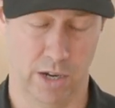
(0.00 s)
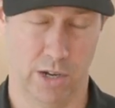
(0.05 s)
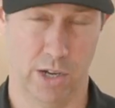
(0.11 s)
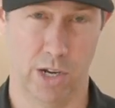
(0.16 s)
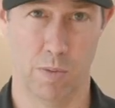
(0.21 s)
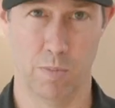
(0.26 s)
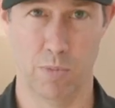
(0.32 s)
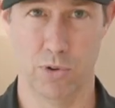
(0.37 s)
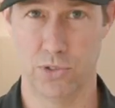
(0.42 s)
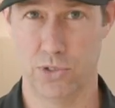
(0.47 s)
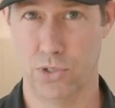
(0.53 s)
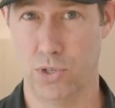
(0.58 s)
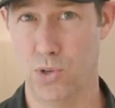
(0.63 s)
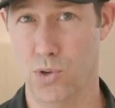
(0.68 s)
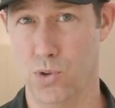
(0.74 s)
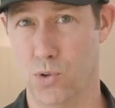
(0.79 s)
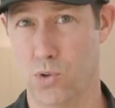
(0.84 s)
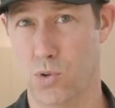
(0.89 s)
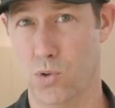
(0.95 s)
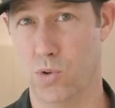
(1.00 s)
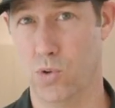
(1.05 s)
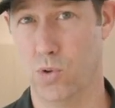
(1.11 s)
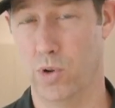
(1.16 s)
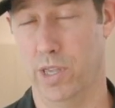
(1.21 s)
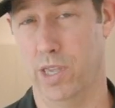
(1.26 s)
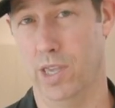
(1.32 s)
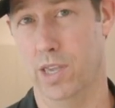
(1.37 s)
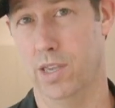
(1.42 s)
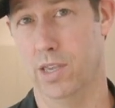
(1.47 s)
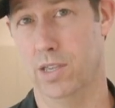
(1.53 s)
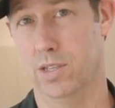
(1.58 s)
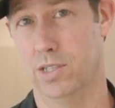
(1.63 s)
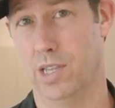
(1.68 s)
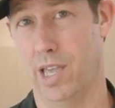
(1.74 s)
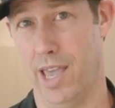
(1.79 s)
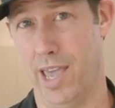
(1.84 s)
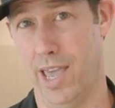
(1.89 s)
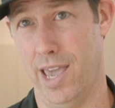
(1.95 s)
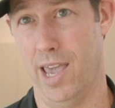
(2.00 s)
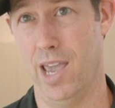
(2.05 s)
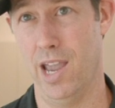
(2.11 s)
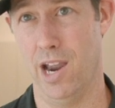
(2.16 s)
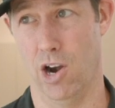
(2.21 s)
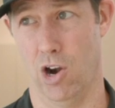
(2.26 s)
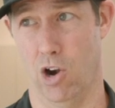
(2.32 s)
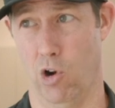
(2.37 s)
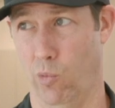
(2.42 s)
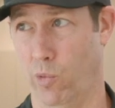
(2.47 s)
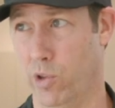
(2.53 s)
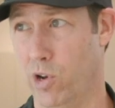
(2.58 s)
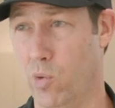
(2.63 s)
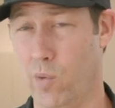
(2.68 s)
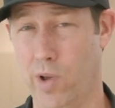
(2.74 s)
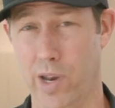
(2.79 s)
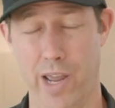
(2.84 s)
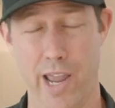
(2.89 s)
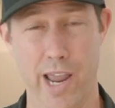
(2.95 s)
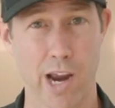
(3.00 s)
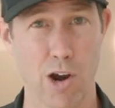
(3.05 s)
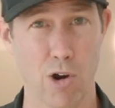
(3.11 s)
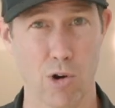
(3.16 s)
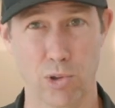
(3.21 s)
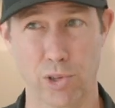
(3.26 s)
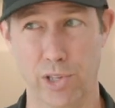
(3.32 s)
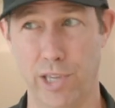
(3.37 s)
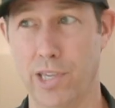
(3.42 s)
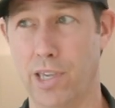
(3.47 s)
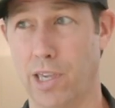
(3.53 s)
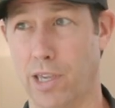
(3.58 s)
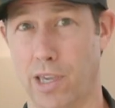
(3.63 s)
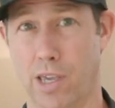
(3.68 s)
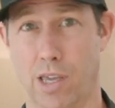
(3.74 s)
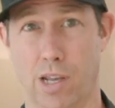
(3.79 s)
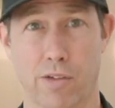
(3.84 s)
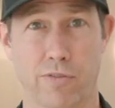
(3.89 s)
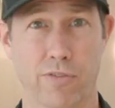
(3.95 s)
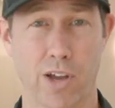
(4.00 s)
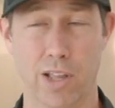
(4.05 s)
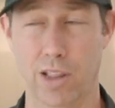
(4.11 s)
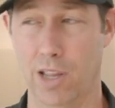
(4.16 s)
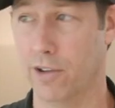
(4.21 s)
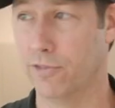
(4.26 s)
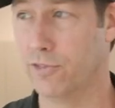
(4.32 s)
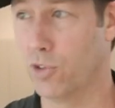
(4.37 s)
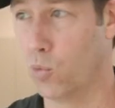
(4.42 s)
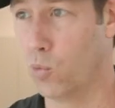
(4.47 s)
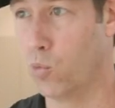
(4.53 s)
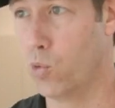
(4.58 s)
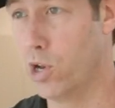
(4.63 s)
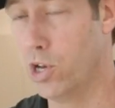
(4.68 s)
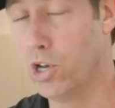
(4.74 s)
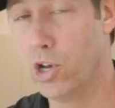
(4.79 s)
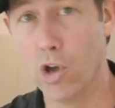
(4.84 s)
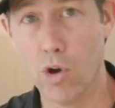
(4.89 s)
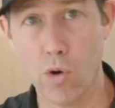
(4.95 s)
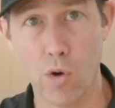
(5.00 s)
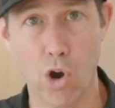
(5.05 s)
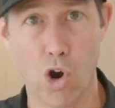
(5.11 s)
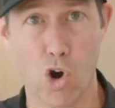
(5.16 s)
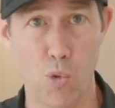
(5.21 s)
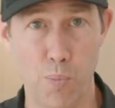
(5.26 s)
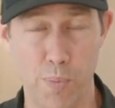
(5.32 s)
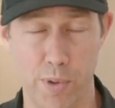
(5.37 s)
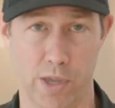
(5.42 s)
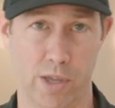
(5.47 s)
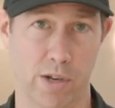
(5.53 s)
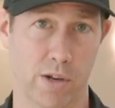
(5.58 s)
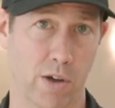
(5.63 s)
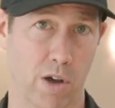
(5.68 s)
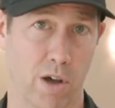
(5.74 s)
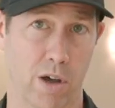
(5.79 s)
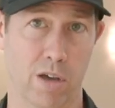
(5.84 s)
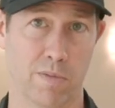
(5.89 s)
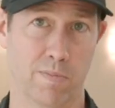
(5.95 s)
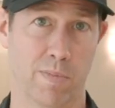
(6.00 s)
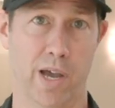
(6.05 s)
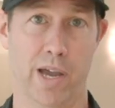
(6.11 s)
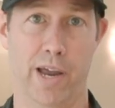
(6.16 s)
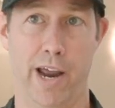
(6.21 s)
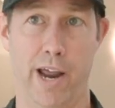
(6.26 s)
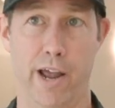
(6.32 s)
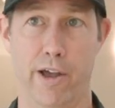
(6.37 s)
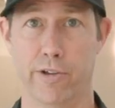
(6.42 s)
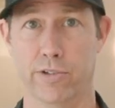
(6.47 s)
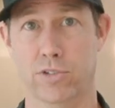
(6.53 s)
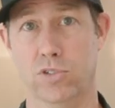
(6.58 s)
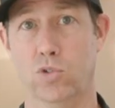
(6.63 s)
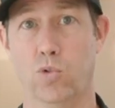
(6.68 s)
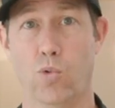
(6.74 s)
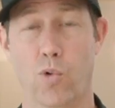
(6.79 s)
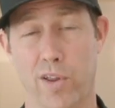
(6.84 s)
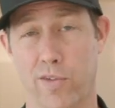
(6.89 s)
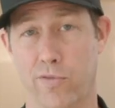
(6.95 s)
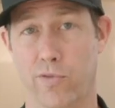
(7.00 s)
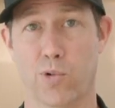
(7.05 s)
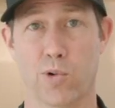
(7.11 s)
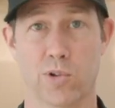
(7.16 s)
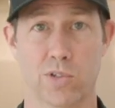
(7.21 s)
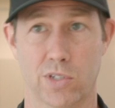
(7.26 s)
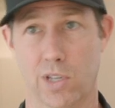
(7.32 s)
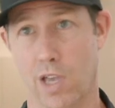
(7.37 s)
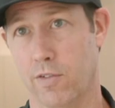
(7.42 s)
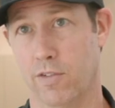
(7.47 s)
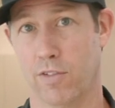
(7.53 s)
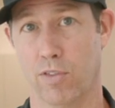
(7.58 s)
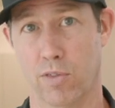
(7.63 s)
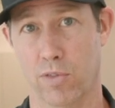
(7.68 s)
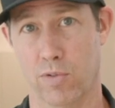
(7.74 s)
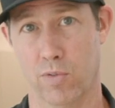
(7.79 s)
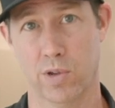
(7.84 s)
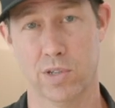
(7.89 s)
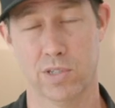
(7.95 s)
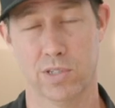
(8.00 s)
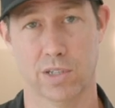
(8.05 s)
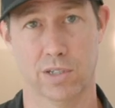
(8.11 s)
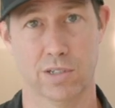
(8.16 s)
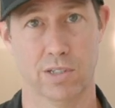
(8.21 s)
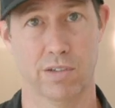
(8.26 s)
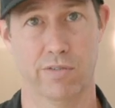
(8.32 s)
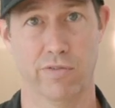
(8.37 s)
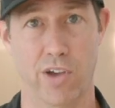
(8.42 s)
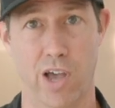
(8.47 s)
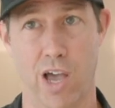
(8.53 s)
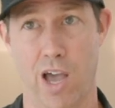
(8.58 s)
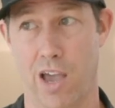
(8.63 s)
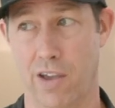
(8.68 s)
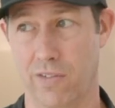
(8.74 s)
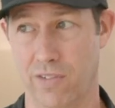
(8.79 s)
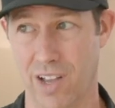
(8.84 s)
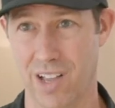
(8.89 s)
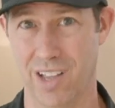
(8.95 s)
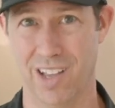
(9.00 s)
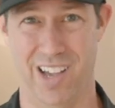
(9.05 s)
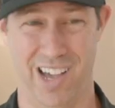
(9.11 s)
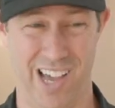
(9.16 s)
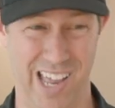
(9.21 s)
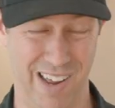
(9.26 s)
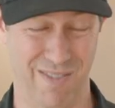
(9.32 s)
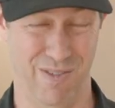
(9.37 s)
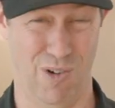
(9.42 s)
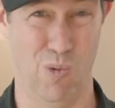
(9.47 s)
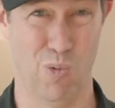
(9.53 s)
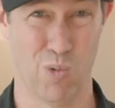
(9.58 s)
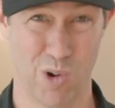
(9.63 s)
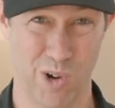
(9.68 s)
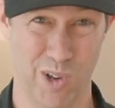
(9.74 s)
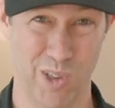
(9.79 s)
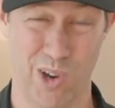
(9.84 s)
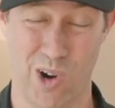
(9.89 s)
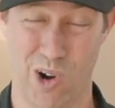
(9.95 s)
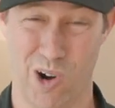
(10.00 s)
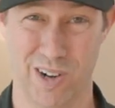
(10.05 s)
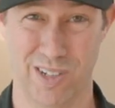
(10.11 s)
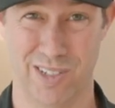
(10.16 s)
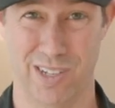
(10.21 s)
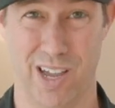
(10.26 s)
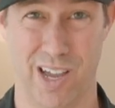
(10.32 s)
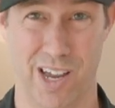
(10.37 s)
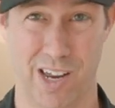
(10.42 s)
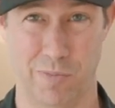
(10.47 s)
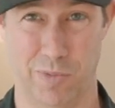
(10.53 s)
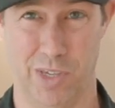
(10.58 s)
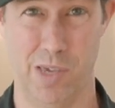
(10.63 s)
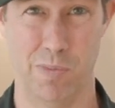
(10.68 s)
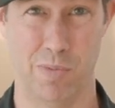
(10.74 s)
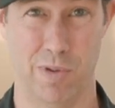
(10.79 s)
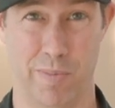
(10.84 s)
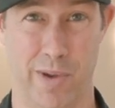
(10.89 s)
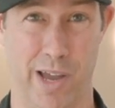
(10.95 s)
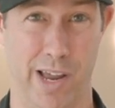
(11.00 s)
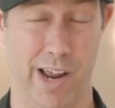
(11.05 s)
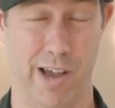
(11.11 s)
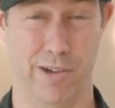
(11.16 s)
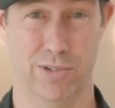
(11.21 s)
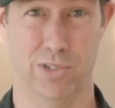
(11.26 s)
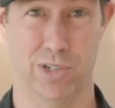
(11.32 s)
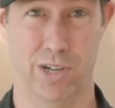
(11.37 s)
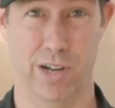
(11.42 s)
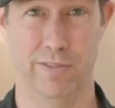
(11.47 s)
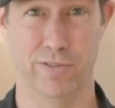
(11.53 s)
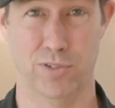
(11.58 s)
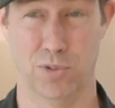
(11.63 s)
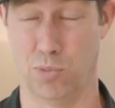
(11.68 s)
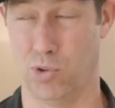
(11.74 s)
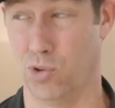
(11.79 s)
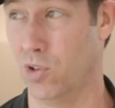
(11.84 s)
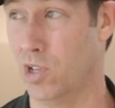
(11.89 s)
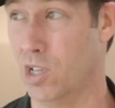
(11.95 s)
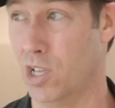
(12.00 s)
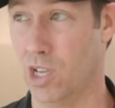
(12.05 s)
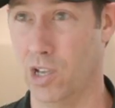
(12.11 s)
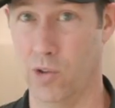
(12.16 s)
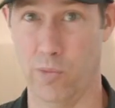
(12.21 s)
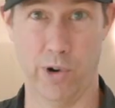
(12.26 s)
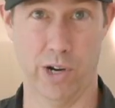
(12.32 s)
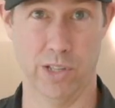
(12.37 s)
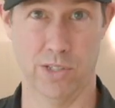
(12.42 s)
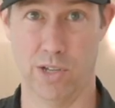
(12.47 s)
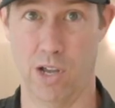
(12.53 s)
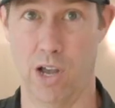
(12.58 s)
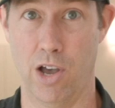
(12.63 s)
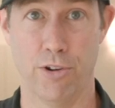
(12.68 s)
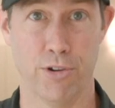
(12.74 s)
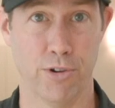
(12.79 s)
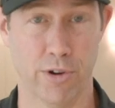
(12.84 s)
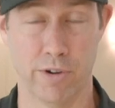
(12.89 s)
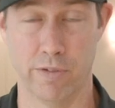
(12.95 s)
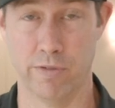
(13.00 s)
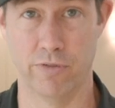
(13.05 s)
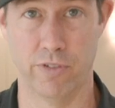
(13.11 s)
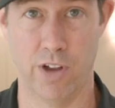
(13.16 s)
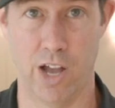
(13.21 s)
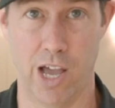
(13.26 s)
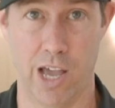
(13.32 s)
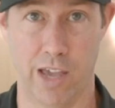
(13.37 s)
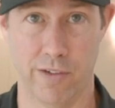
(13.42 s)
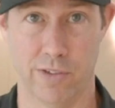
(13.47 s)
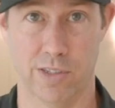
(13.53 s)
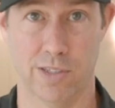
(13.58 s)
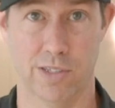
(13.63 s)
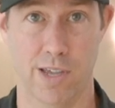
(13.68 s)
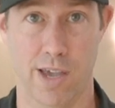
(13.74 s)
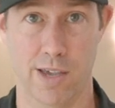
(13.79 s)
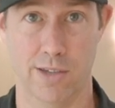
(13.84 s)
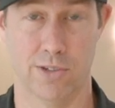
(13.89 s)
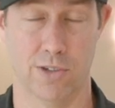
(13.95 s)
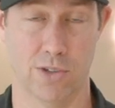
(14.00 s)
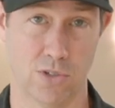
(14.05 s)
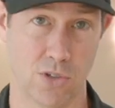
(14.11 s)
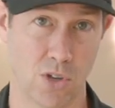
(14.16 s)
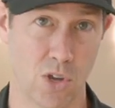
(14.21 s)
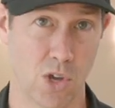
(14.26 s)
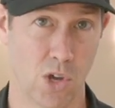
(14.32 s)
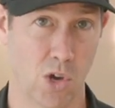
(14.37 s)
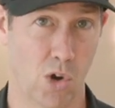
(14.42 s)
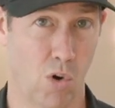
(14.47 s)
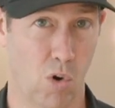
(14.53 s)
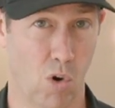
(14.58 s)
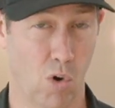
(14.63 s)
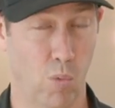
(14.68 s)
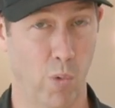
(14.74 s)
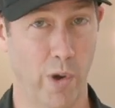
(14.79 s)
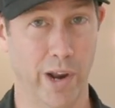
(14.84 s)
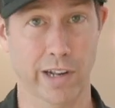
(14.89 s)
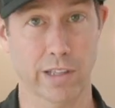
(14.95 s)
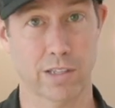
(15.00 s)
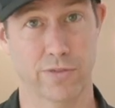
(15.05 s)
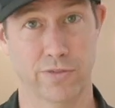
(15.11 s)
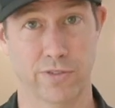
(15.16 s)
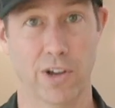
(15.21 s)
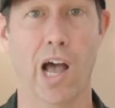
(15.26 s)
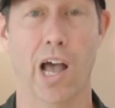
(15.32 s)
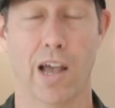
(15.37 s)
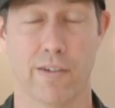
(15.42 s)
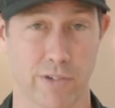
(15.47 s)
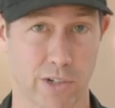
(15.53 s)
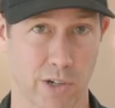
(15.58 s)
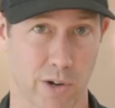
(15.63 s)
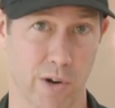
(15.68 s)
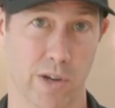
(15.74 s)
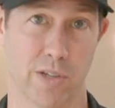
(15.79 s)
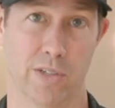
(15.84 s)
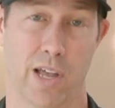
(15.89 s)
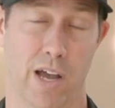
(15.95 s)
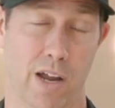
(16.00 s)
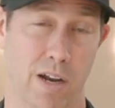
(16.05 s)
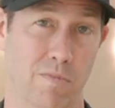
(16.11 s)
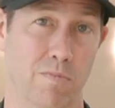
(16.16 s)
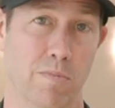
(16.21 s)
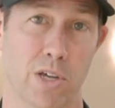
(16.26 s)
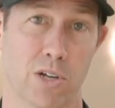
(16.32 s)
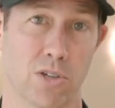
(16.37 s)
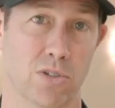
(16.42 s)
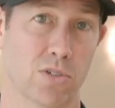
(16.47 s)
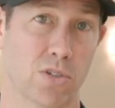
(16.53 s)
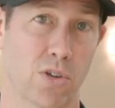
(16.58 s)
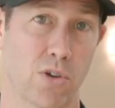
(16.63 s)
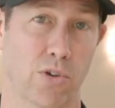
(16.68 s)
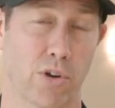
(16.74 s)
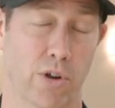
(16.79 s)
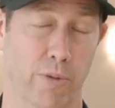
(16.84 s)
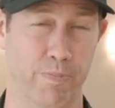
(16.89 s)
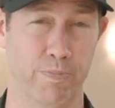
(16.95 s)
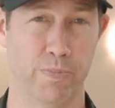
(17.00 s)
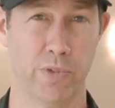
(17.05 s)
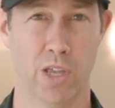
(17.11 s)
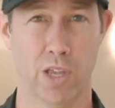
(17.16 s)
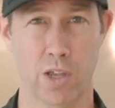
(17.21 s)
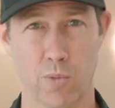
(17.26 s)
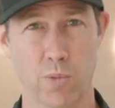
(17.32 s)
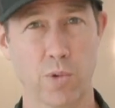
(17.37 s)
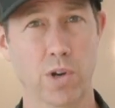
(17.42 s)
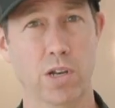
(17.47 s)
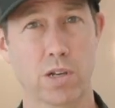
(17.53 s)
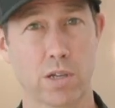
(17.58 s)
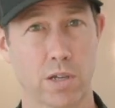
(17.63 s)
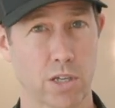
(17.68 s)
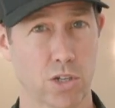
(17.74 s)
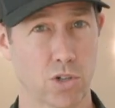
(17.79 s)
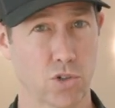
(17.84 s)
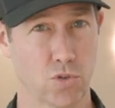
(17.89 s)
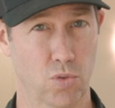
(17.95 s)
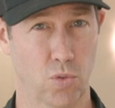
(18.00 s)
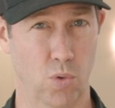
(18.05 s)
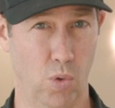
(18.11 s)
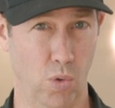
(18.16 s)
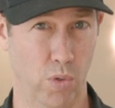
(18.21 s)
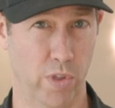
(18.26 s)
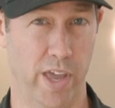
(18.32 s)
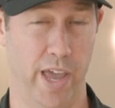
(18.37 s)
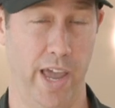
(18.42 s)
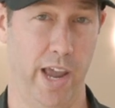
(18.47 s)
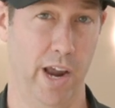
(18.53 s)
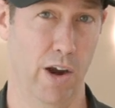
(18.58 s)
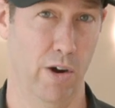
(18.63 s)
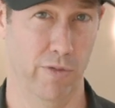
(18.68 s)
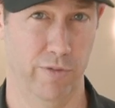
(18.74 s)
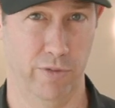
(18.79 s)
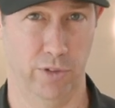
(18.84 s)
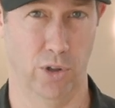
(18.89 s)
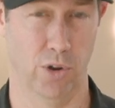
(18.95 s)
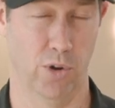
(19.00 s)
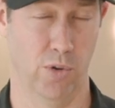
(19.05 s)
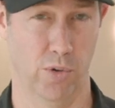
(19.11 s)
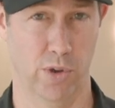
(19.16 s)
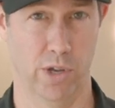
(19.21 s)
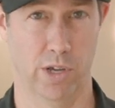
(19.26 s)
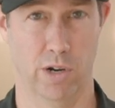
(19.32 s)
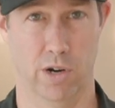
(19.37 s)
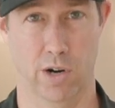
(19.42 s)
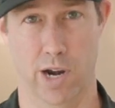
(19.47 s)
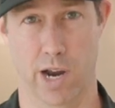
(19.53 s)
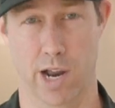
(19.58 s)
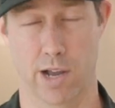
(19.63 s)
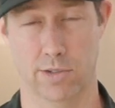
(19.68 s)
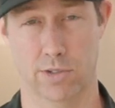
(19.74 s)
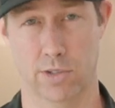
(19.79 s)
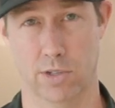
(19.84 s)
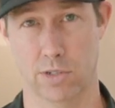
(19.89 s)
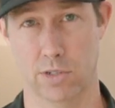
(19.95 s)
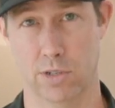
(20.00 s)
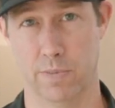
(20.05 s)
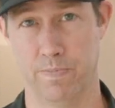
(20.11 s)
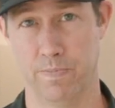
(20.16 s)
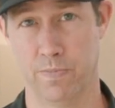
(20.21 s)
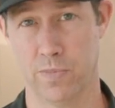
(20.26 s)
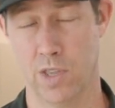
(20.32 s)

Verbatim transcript: Number two is air. We don't want air leaking in. If I left a window open on my house twenty-four seven, three sixty-five, I'd have a really hard time keeping my house comfortable when it's one hundred and five in Texas or when it's five degrees out in Minnesota. We need to control the airflow in our houses.